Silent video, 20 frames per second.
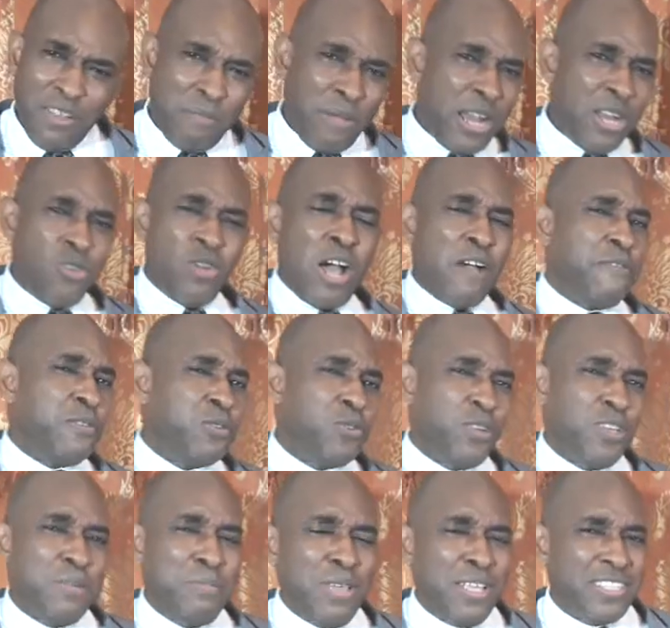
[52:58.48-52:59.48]
Everybody don't have
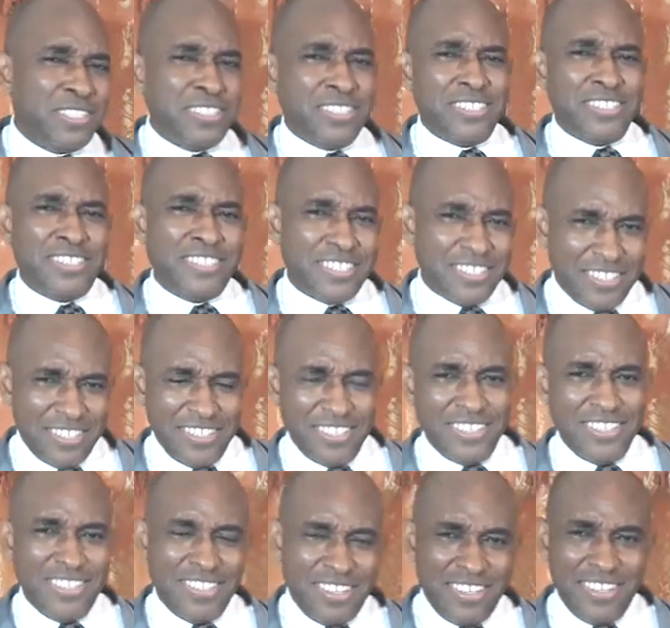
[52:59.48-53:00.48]
to know your business.
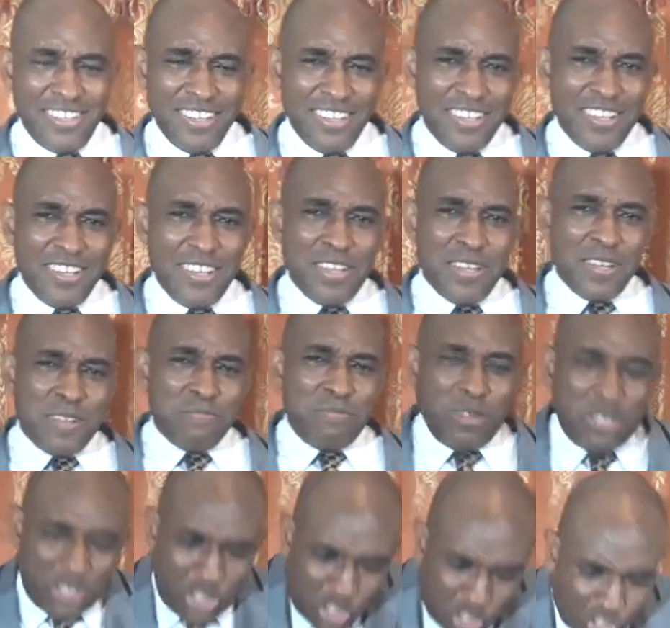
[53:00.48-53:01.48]

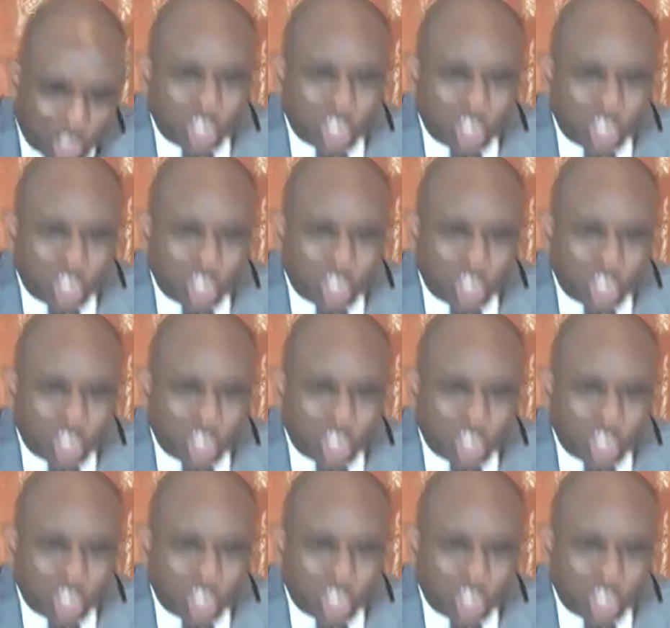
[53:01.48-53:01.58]
But